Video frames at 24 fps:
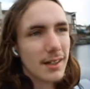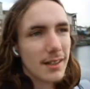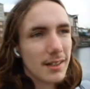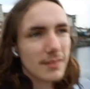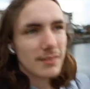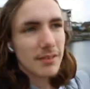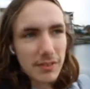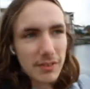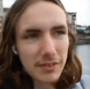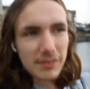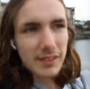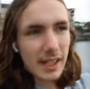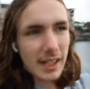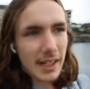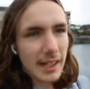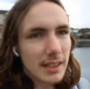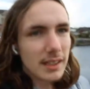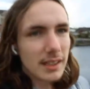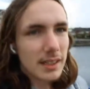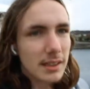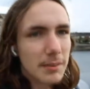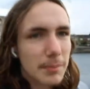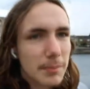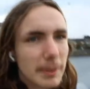
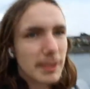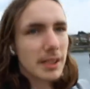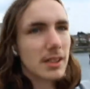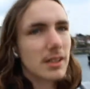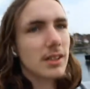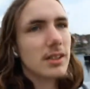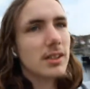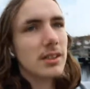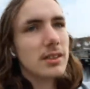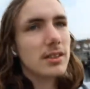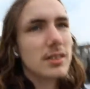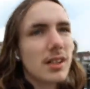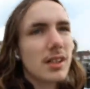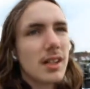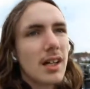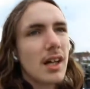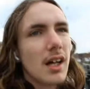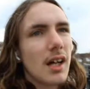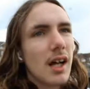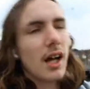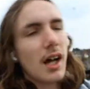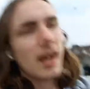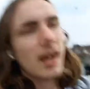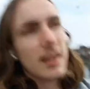reflect, because
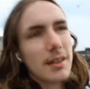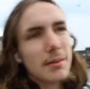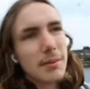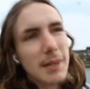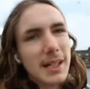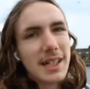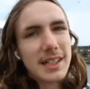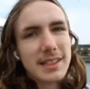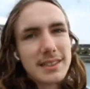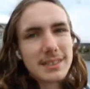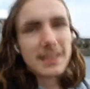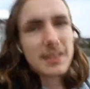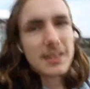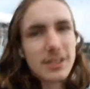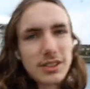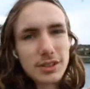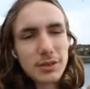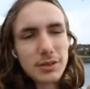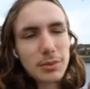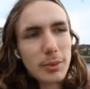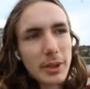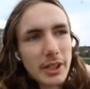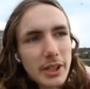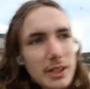otherwise they're
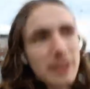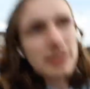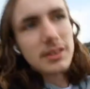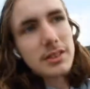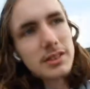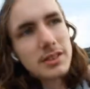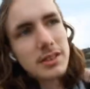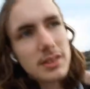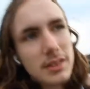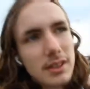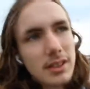just words